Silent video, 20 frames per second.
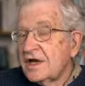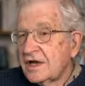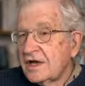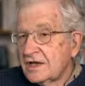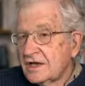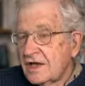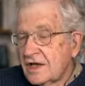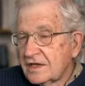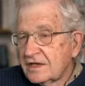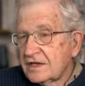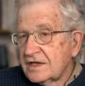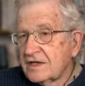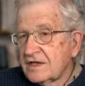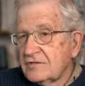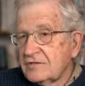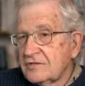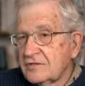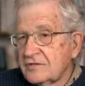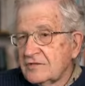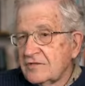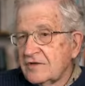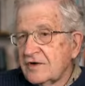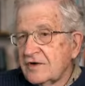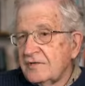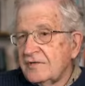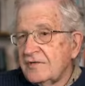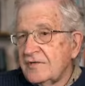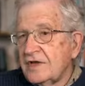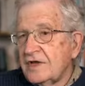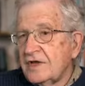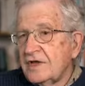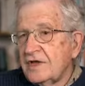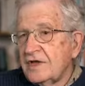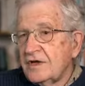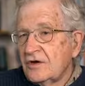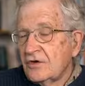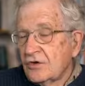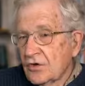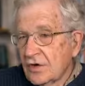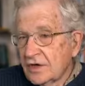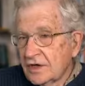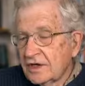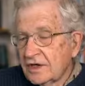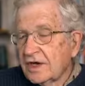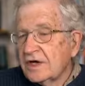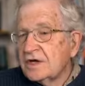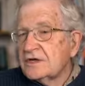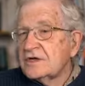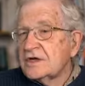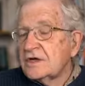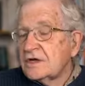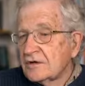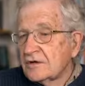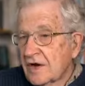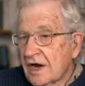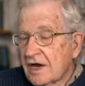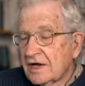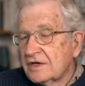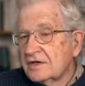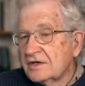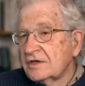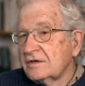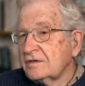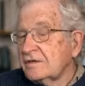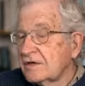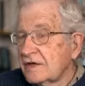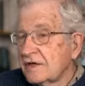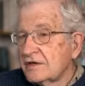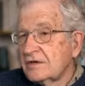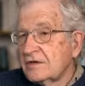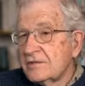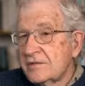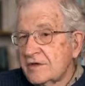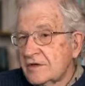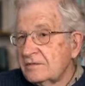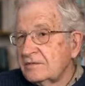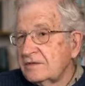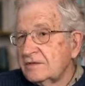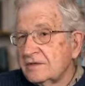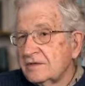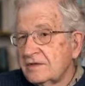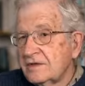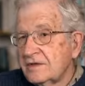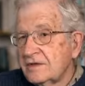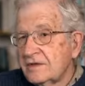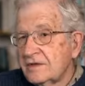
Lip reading: And that comes from organized interaction with other people.